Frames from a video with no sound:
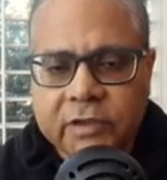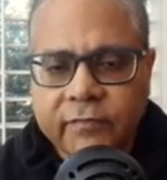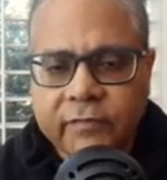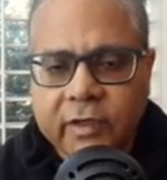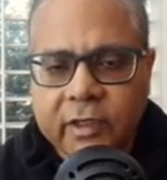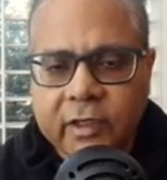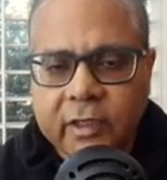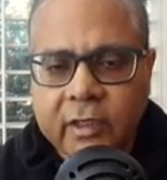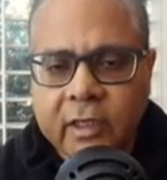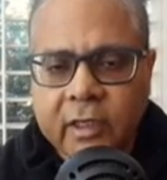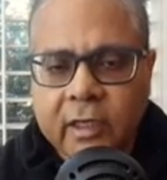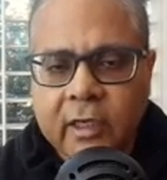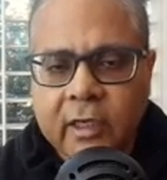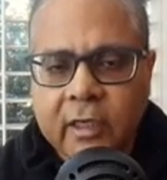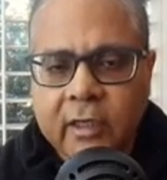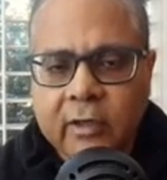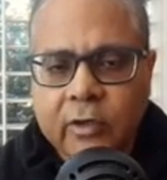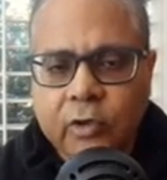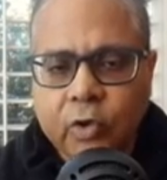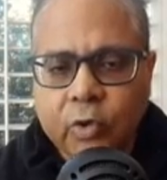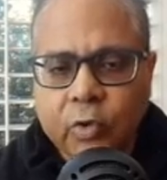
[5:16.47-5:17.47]
We
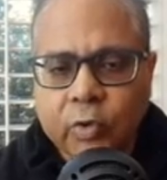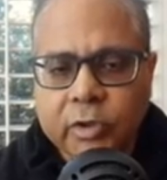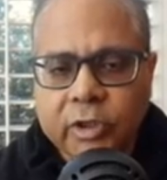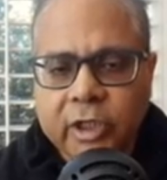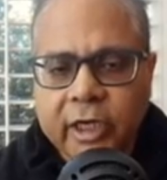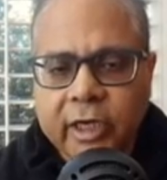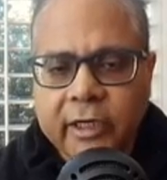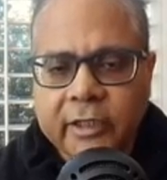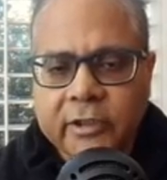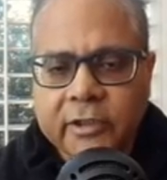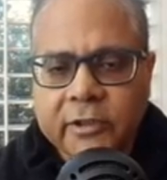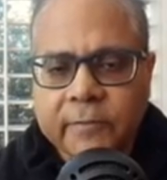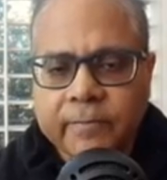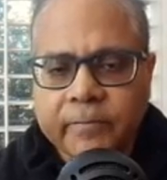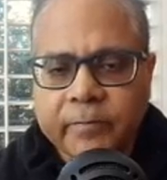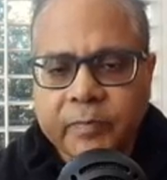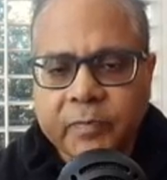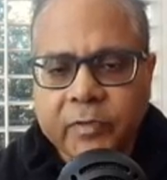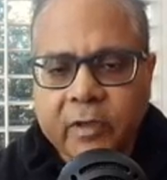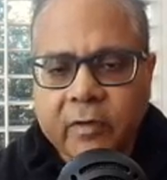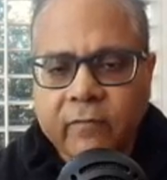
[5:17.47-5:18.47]
know that
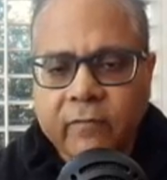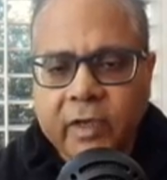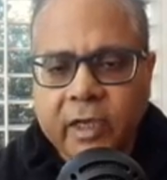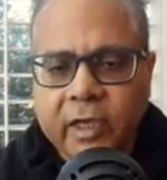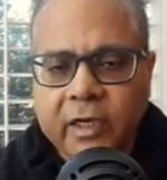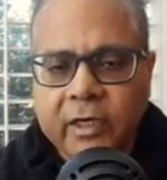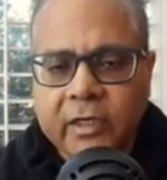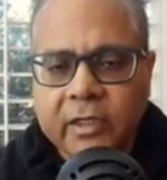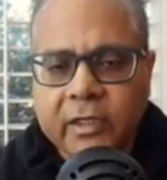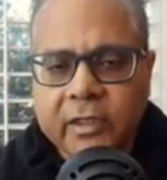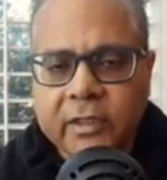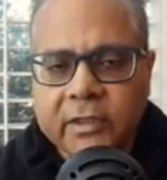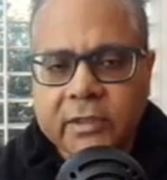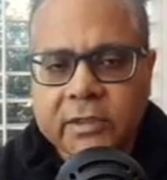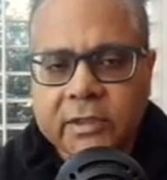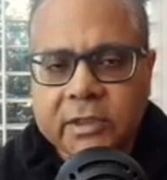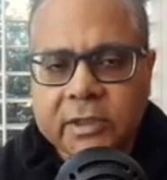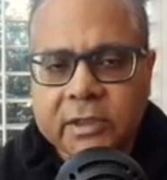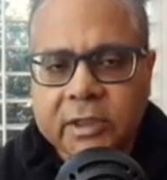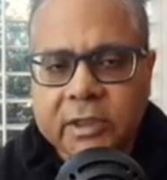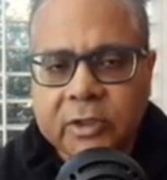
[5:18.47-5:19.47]
weight
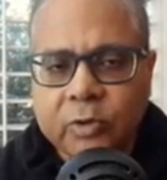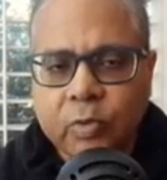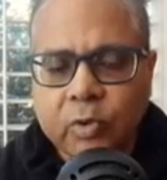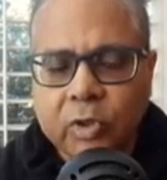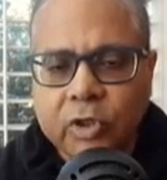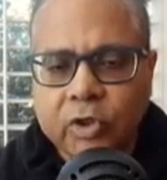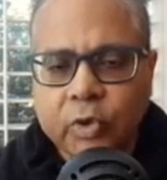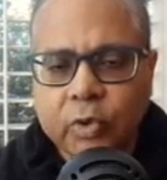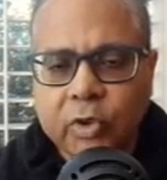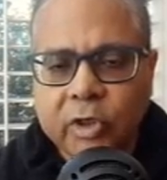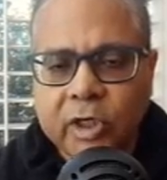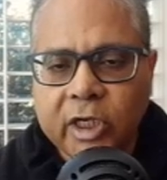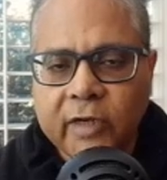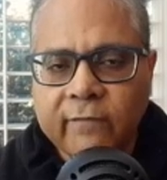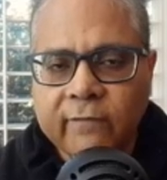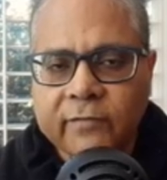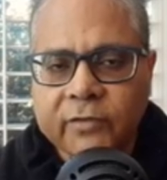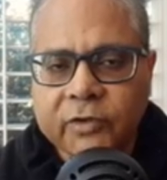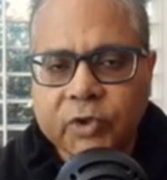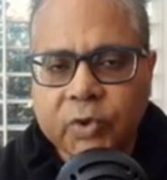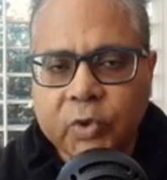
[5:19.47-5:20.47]
is equal to
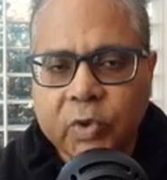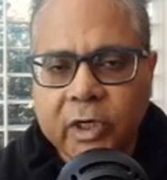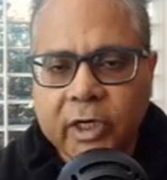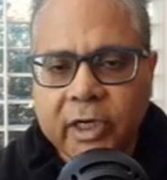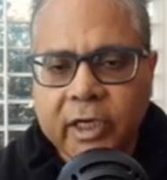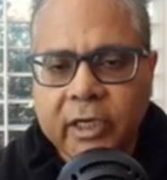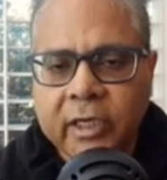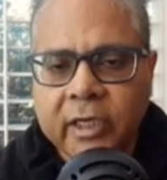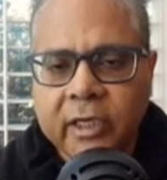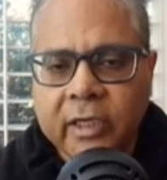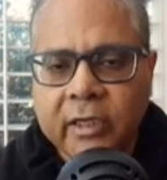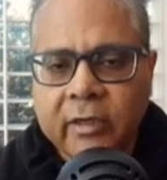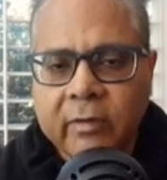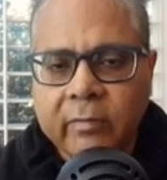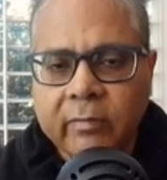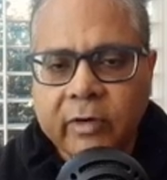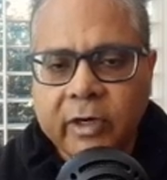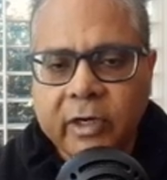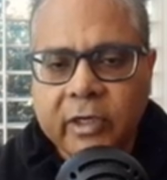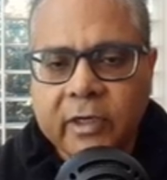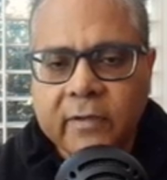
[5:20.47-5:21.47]
lift. So I
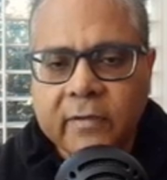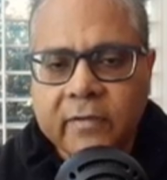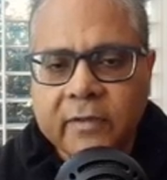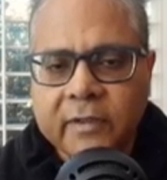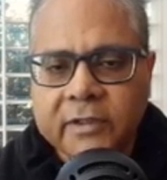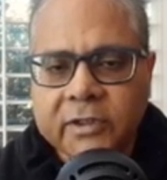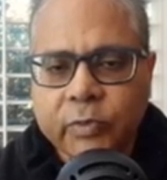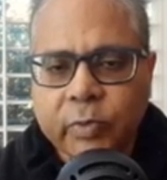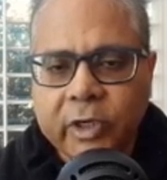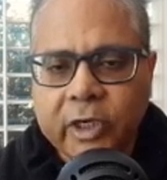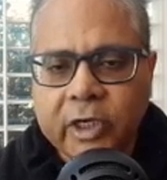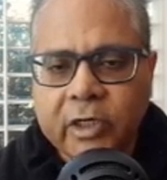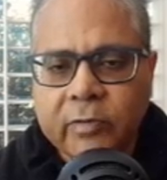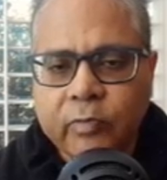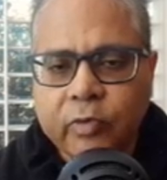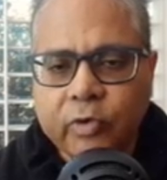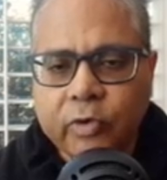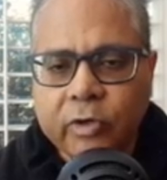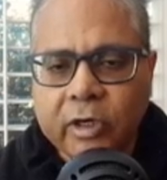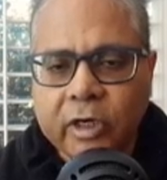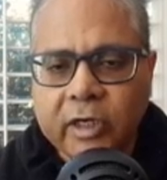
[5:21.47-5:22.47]
bring in this weight,
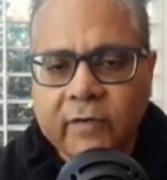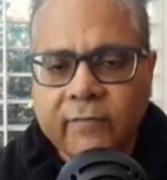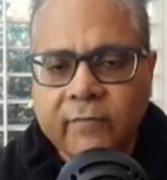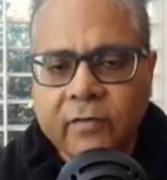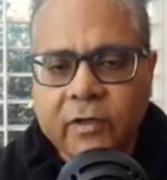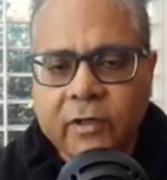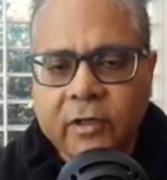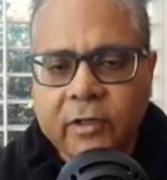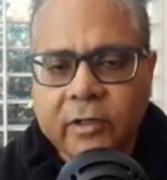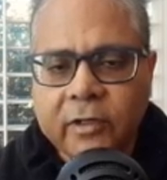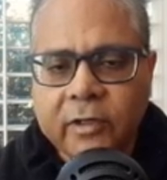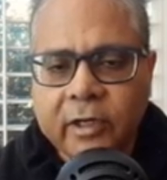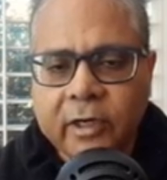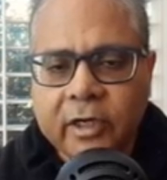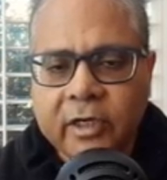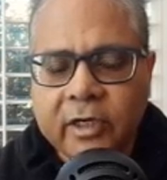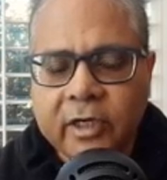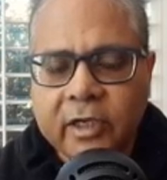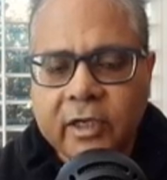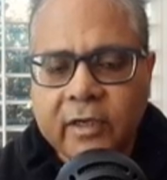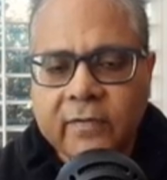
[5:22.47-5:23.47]
put lift here. I
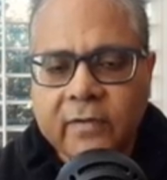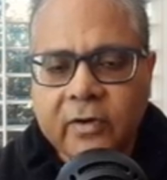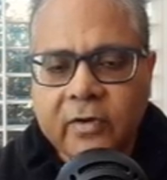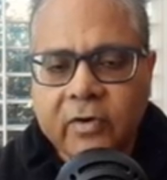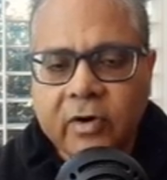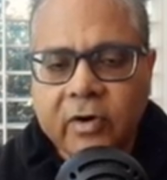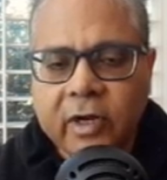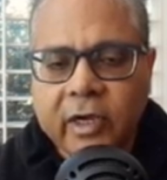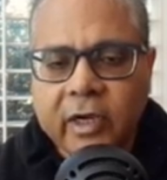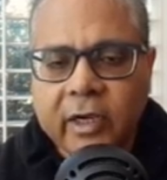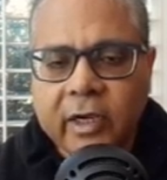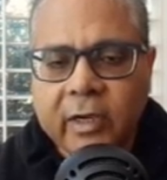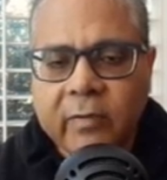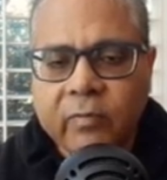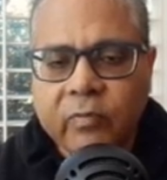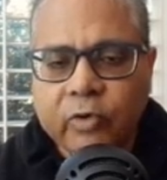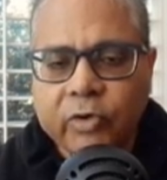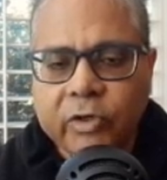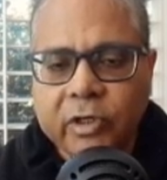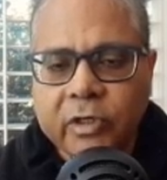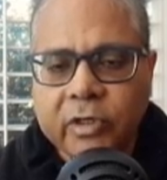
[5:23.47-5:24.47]
take the drag, I
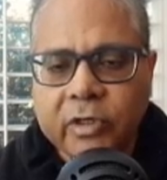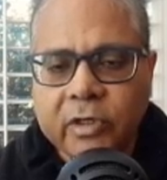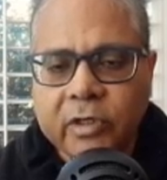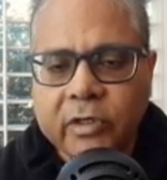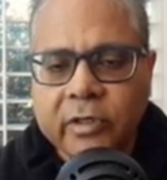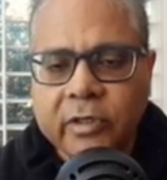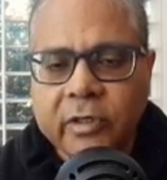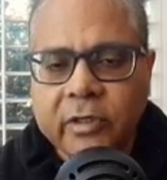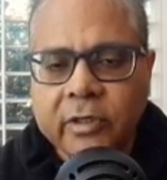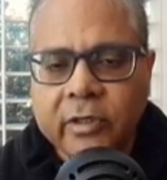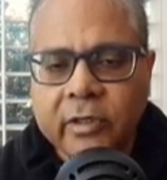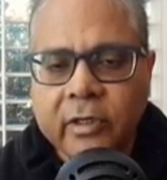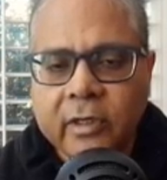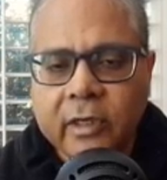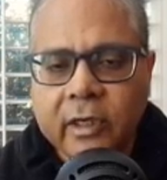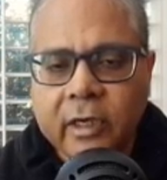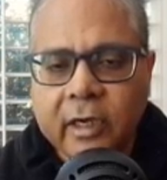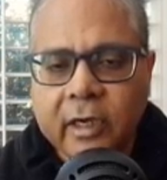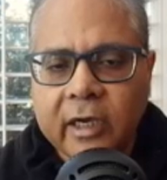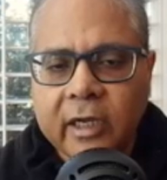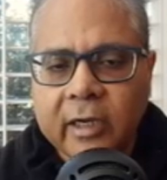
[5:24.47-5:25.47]
put it here,
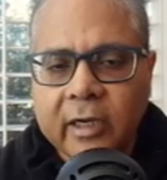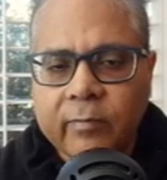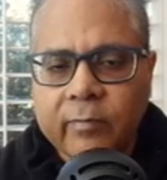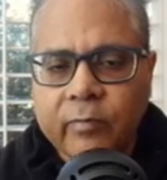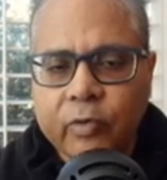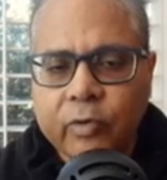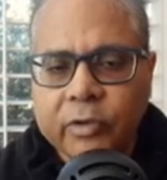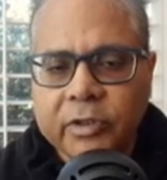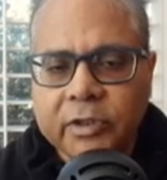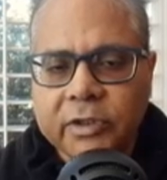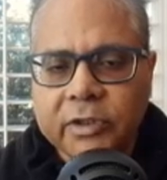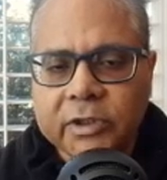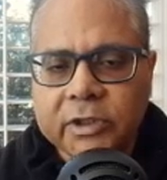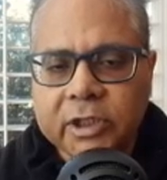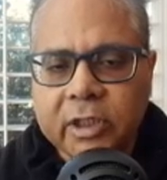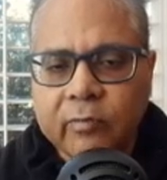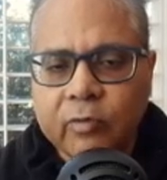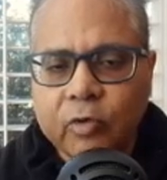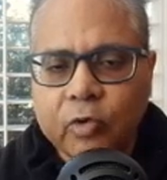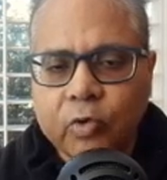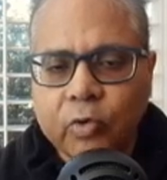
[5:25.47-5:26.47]
and I put this
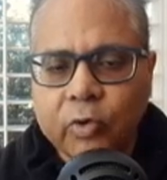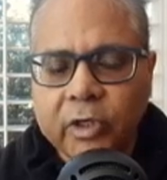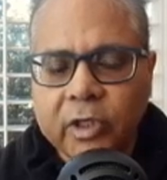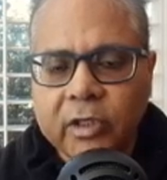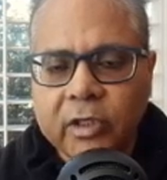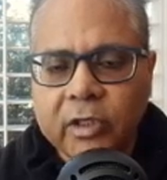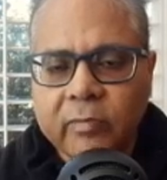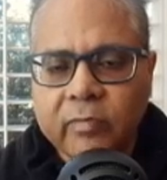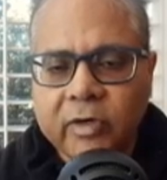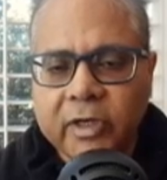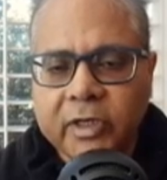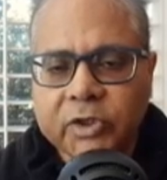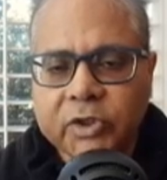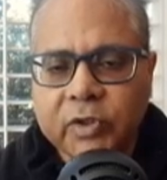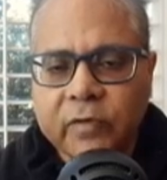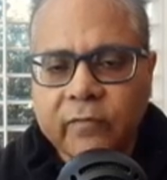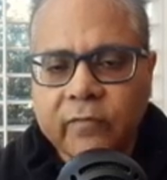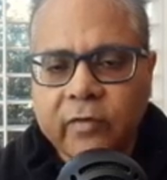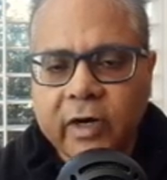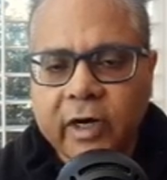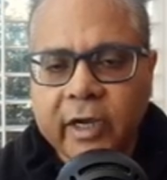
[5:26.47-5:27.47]
W in the place
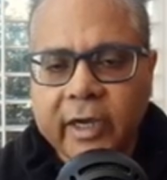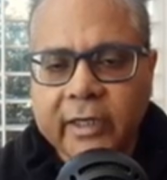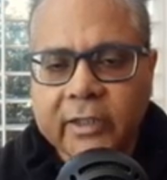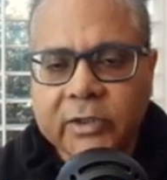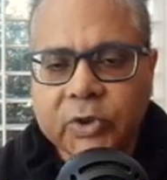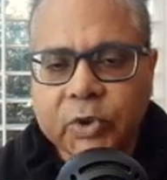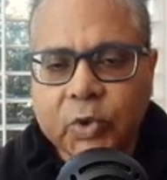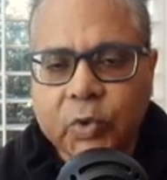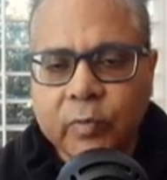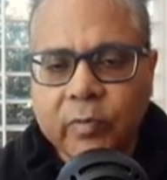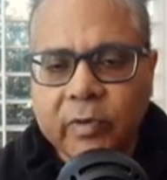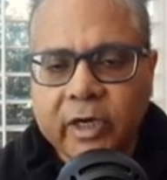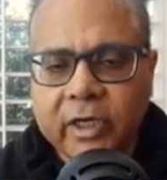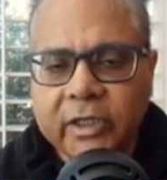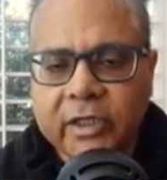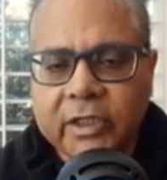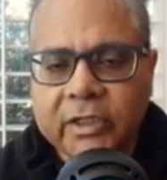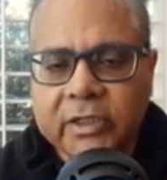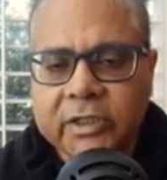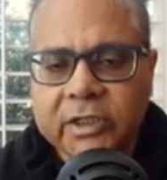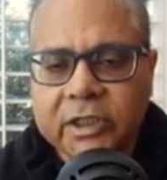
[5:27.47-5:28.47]
of drag. So by
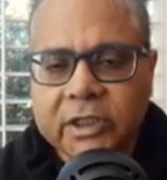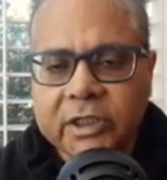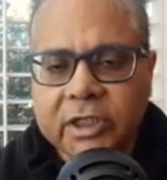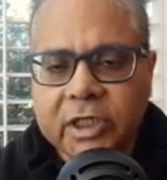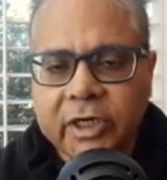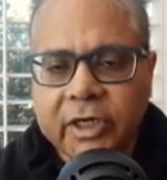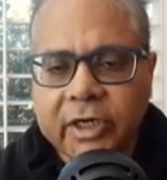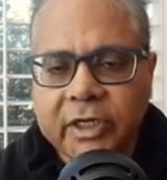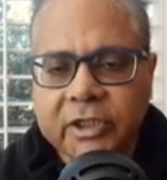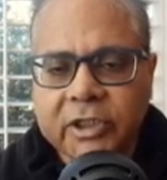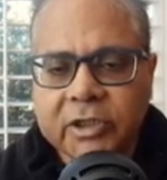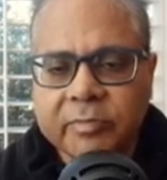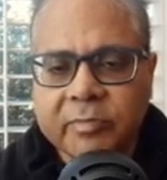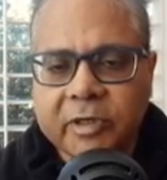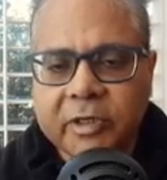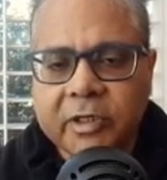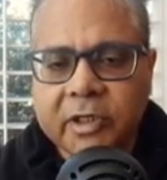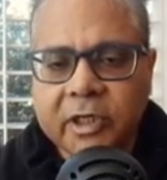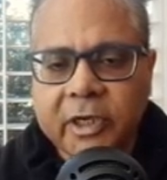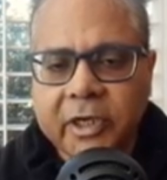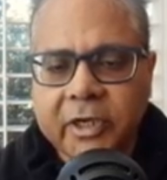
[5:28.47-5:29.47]
this
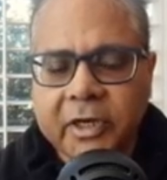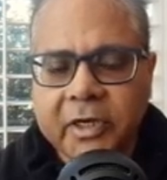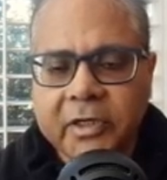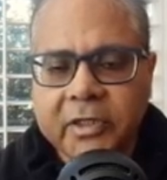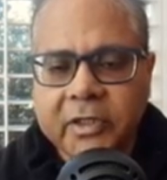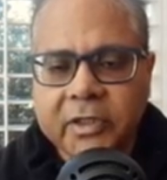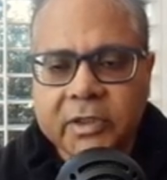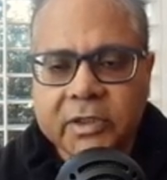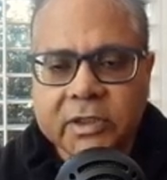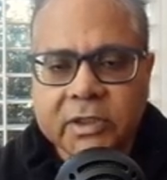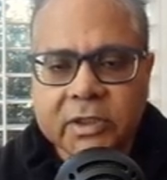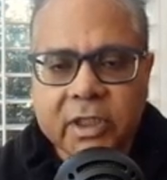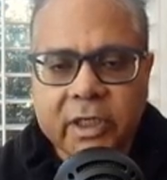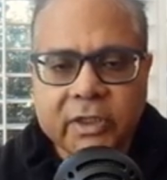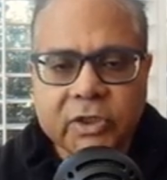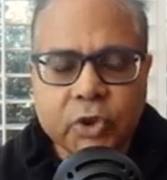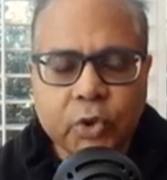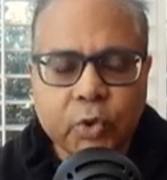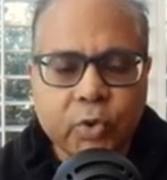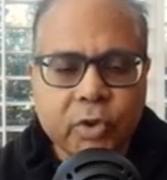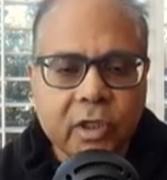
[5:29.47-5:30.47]
rearrangement, I get this nice
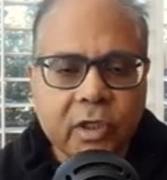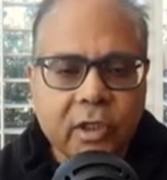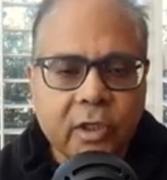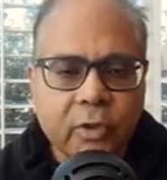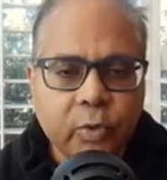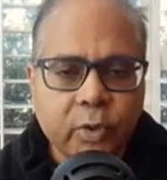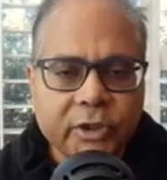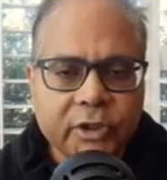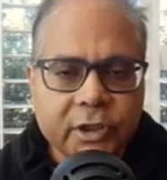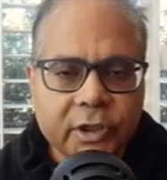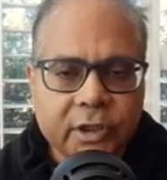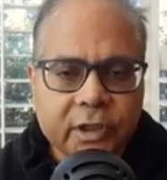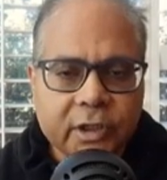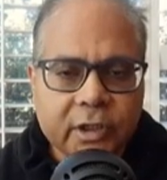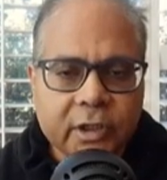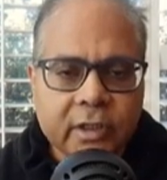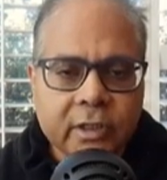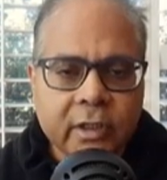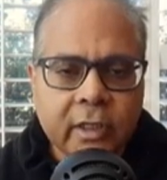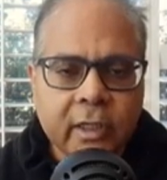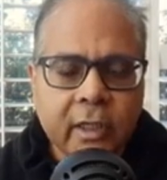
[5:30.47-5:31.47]
looking equation
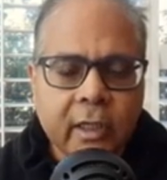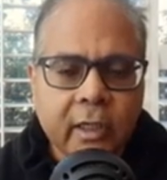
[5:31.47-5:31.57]
here.